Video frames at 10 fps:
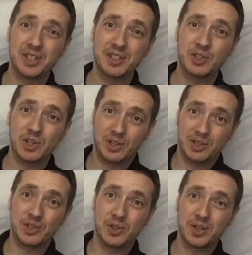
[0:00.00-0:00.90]
that's into
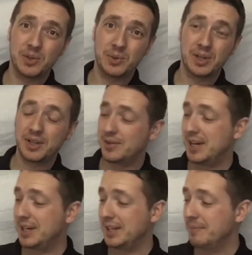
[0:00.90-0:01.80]
shooting is going to know that
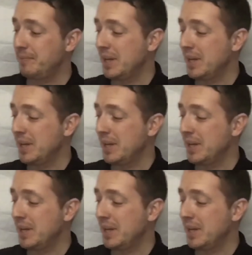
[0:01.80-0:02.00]
already.